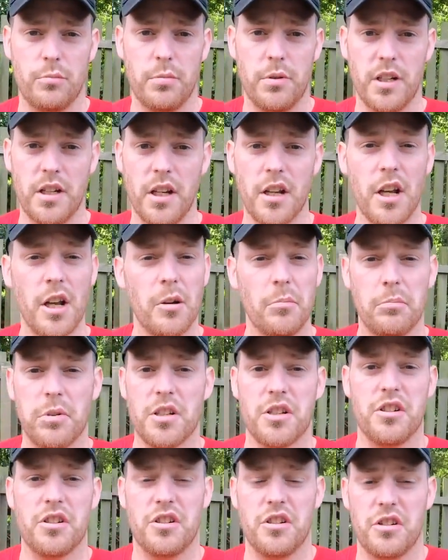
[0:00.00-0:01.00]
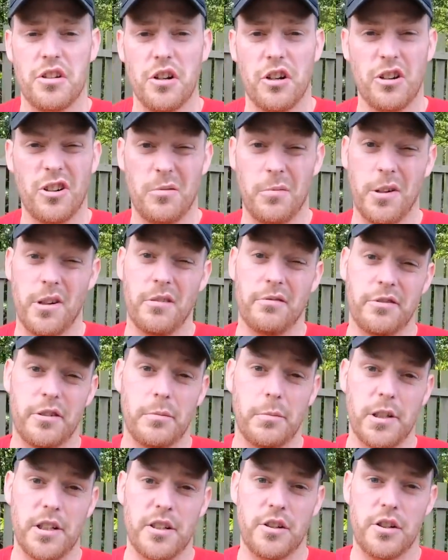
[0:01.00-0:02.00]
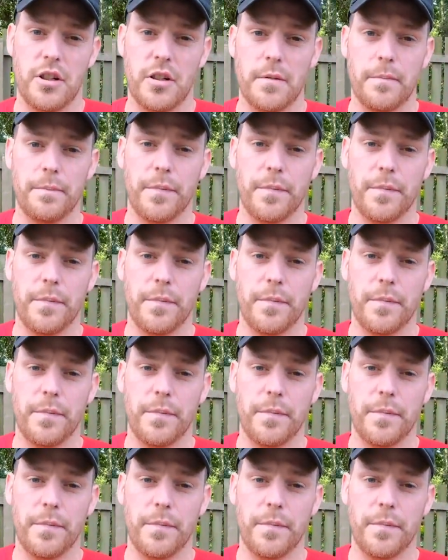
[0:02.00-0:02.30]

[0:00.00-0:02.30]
be. Plus she's just not going to be comfortable, is she?